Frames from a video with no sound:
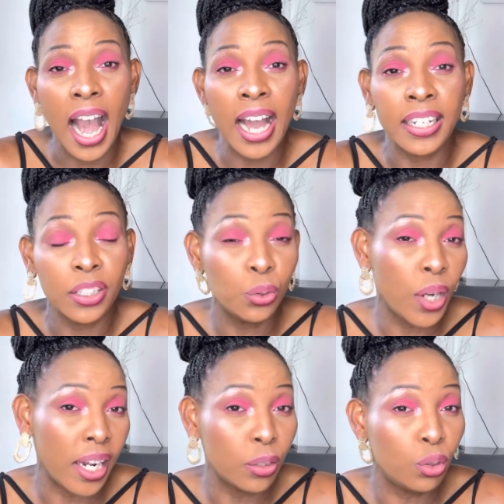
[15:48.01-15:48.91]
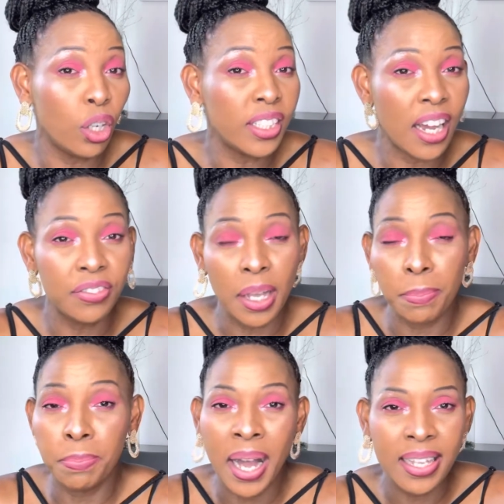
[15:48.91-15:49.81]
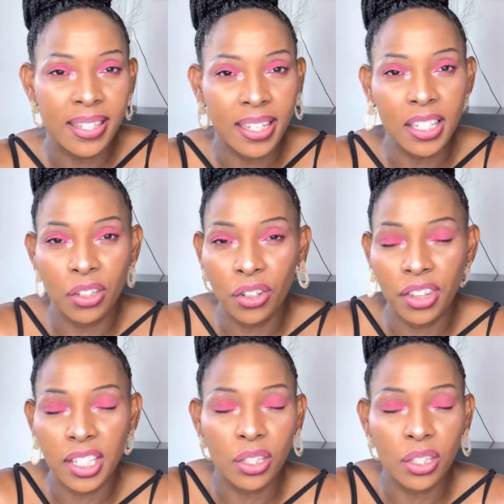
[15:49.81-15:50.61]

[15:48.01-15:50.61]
and you don't have some buses and all this.